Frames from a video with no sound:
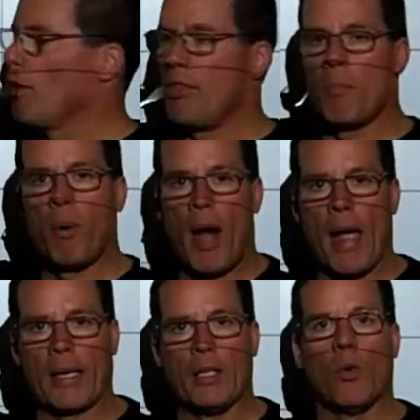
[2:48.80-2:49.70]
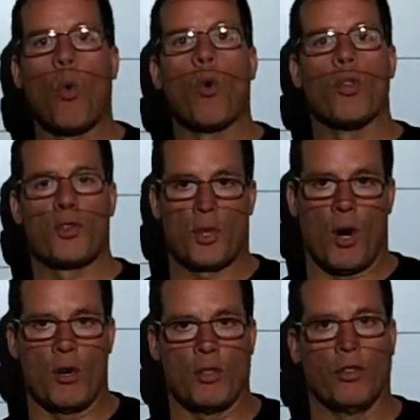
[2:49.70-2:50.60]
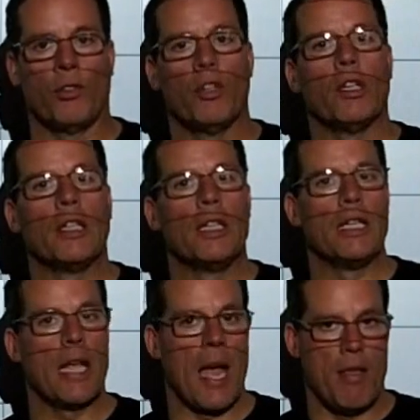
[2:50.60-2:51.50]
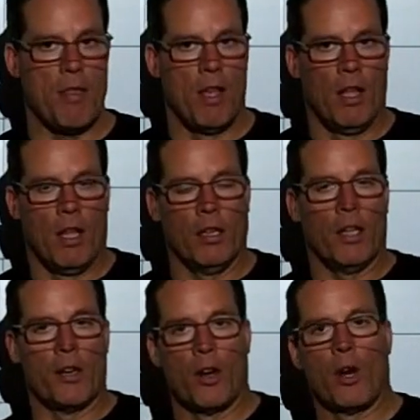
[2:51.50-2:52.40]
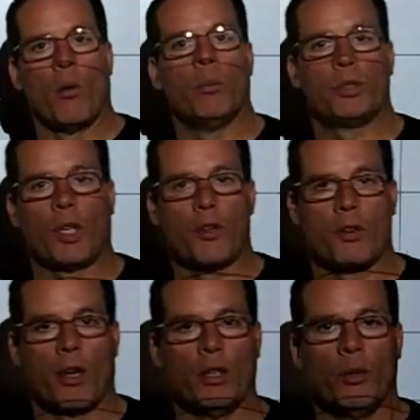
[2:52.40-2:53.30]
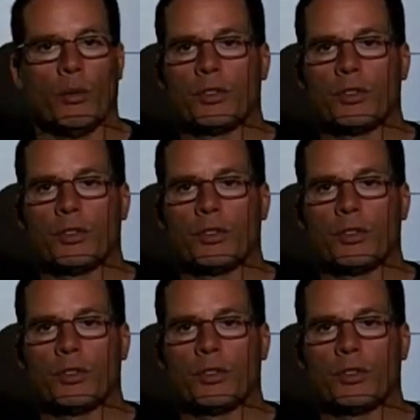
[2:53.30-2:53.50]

with the bracket or the charges yet. Later on when we start drawing Lewis